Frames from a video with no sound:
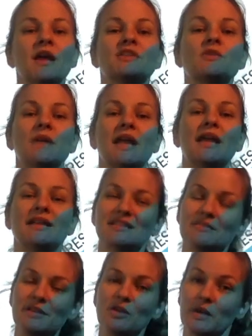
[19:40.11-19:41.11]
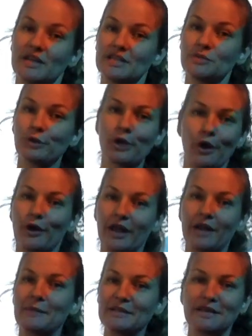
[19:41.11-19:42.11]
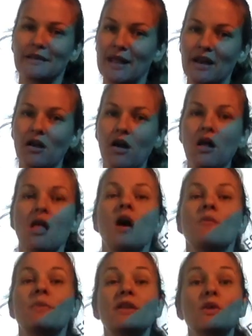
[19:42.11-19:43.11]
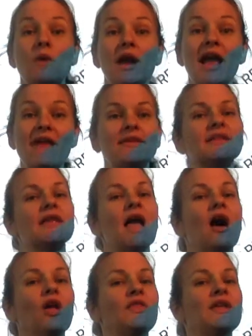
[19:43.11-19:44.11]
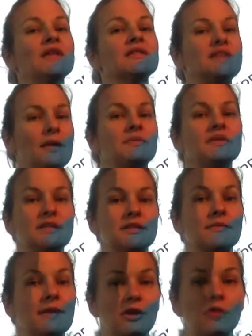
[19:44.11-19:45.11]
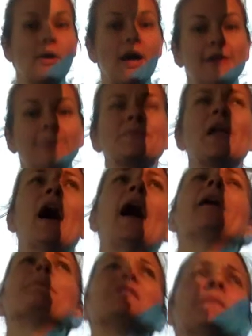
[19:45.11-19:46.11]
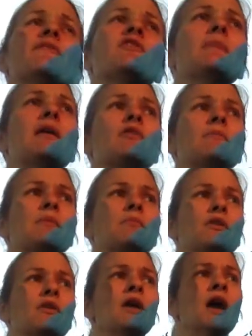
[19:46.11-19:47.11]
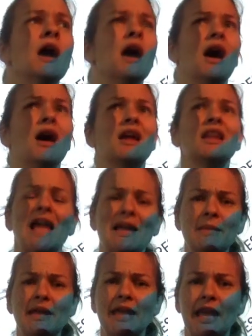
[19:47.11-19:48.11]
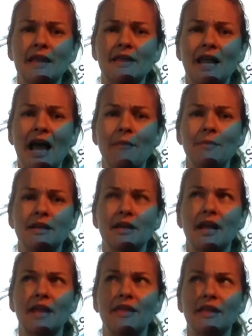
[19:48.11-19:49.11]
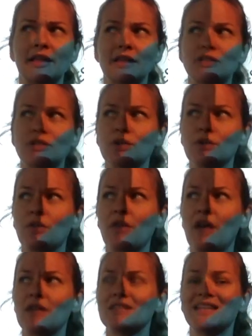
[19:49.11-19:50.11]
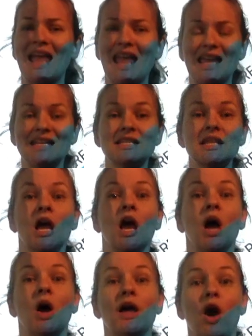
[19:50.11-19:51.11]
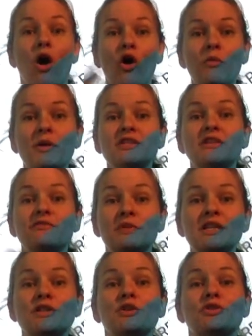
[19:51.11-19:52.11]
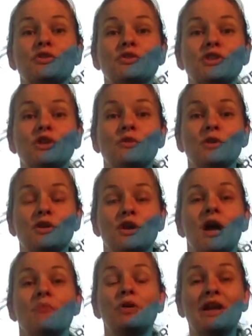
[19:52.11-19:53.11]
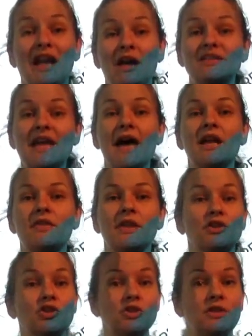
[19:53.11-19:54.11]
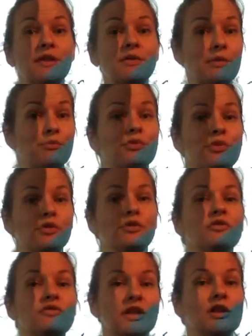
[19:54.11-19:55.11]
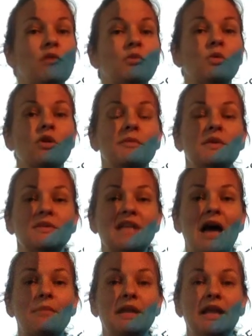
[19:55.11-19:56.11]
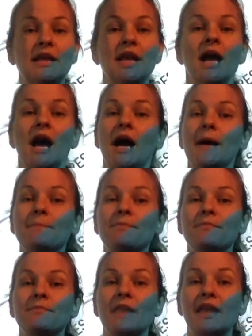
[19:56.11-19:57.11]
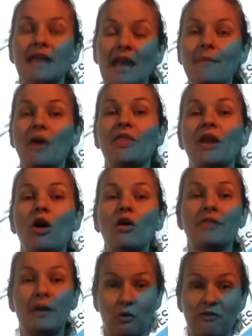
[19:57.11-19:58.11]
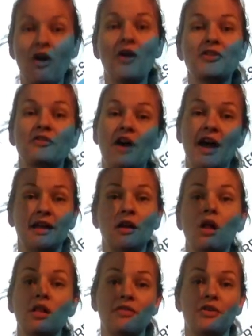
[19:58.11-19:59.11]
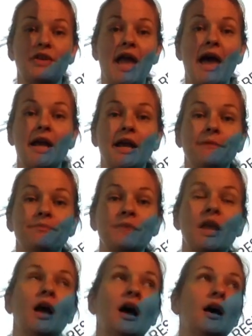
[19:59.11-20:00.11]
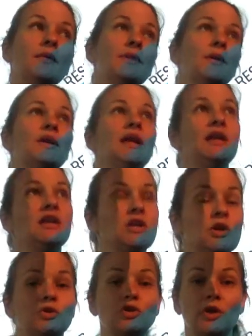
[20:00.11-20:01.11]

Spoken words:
So again, it doesn't mean you want to disregard it. I'm not saying that at all. But you want to have that healthy skepticism in your mind. Some of you may remember ClimateGate that happened in, I think, like 2008. A whole bunch of researchers who were putting out data that proved that global warming was happening. It came out that they were falsifying all of their data. They were getting huge